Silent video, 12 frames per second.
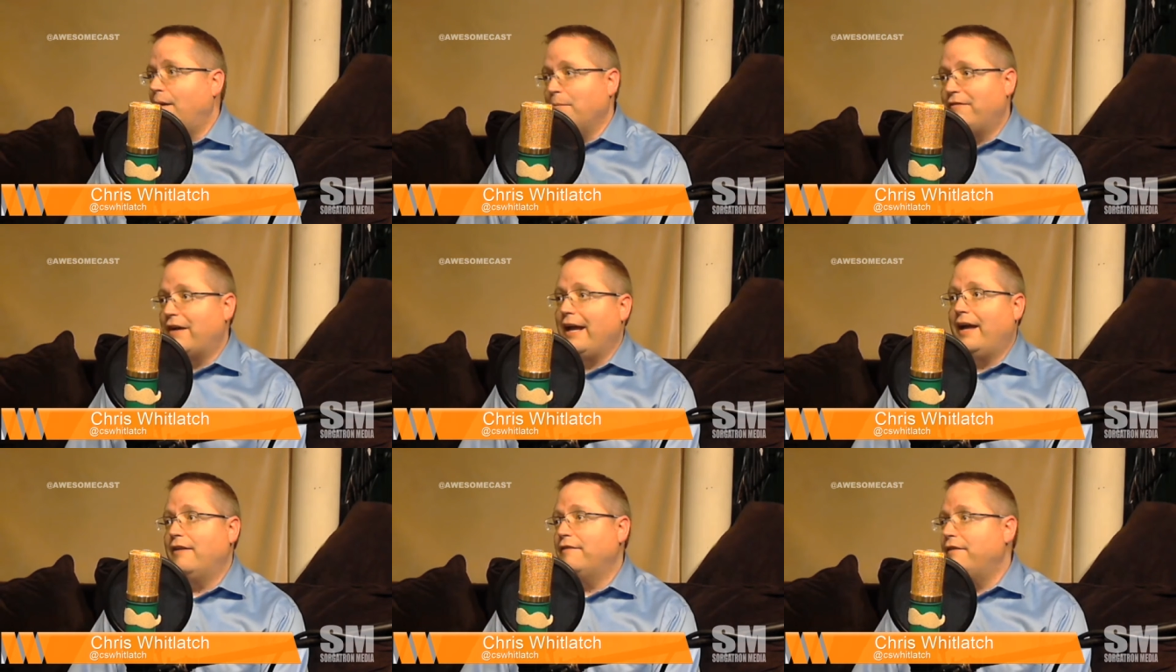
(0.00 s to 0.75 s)
if I
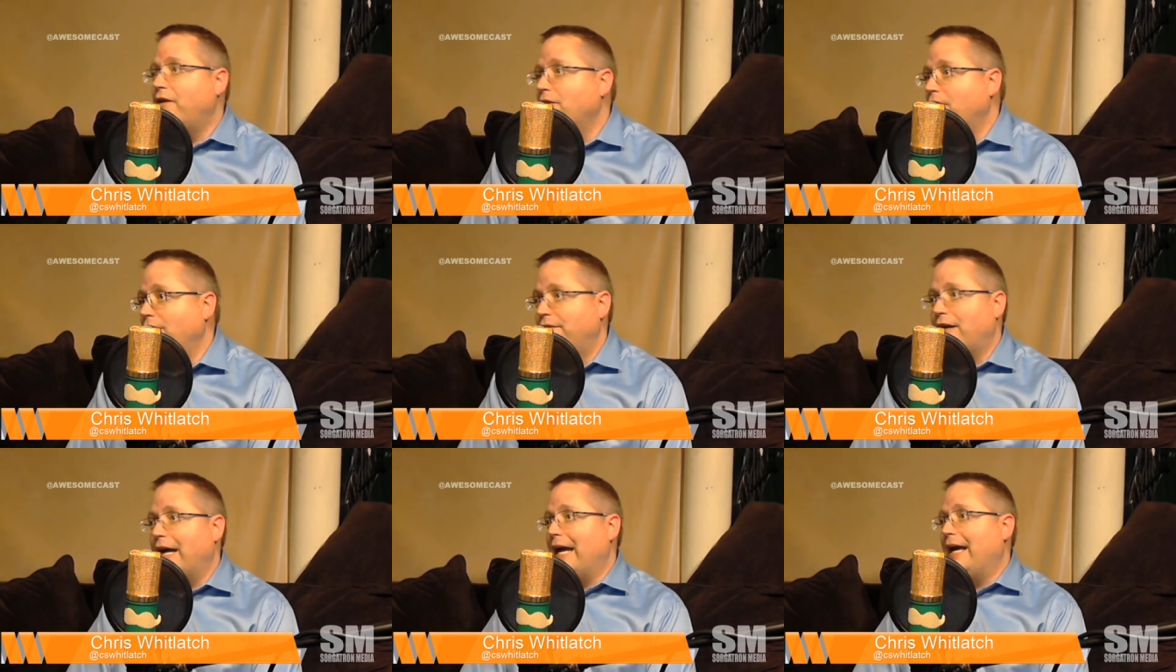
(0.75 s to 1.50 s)
had a photo, if
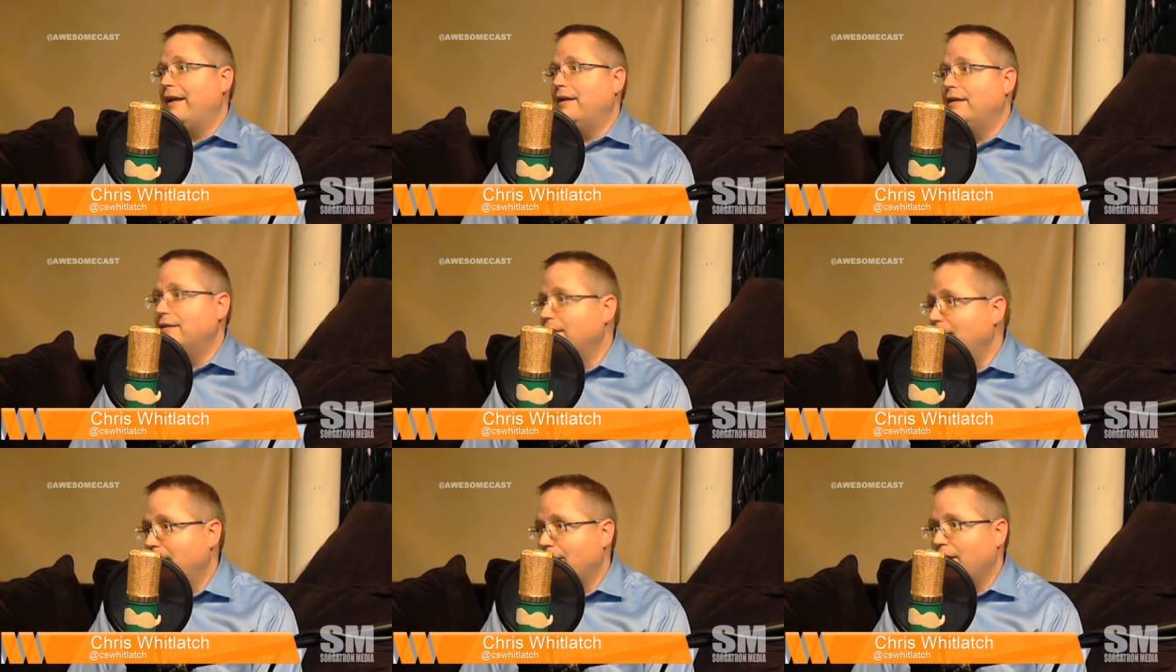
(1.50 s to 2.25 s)
I had
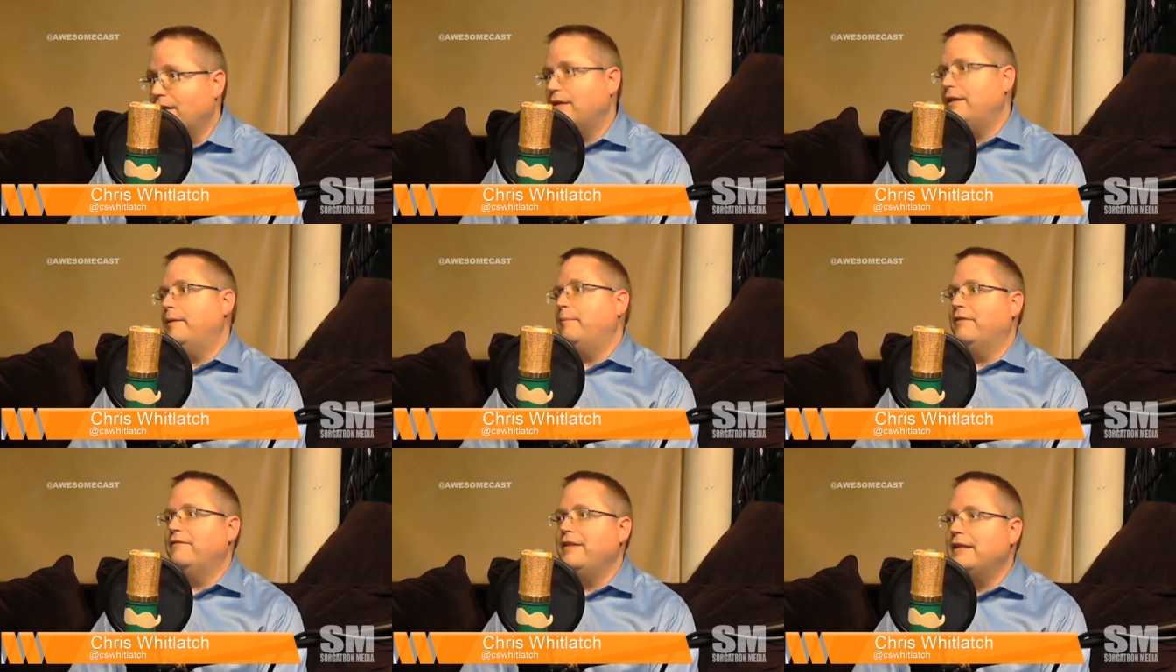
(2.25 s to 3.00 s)
a
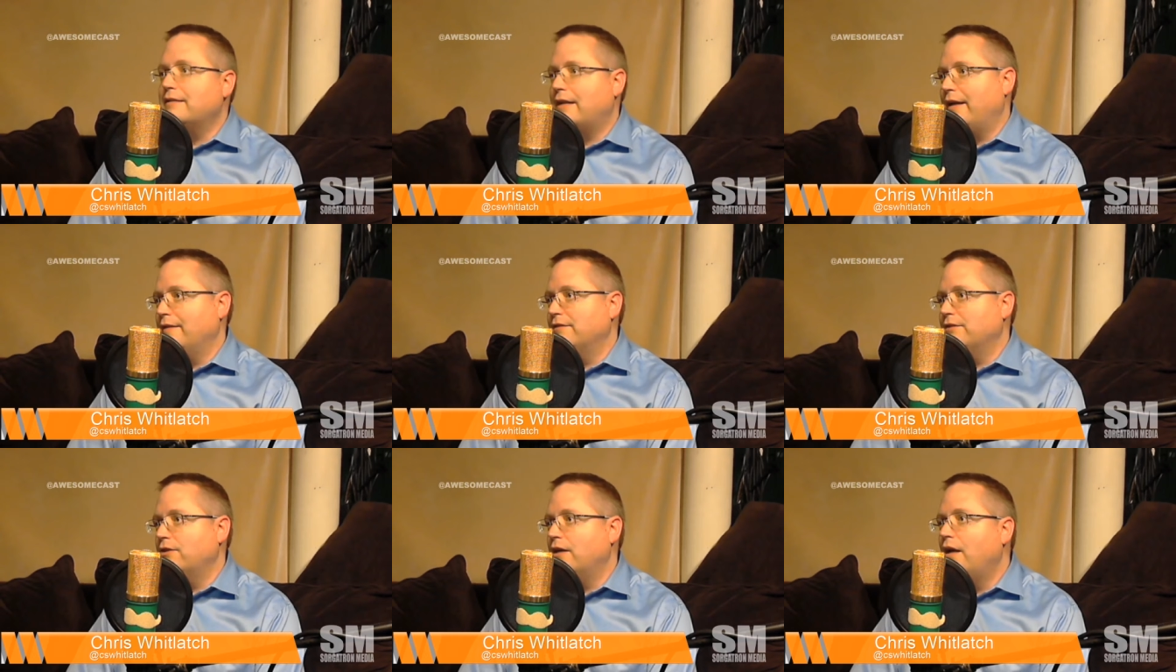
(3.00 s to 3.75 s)
clip of this kind of
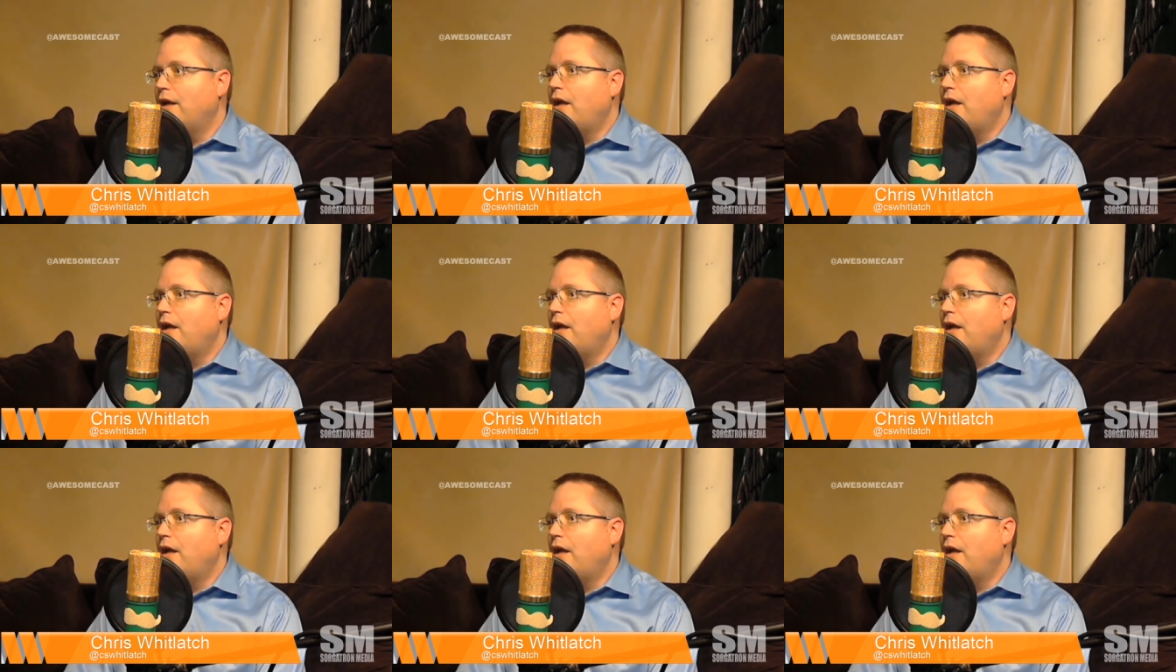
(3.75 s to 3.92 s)
sort,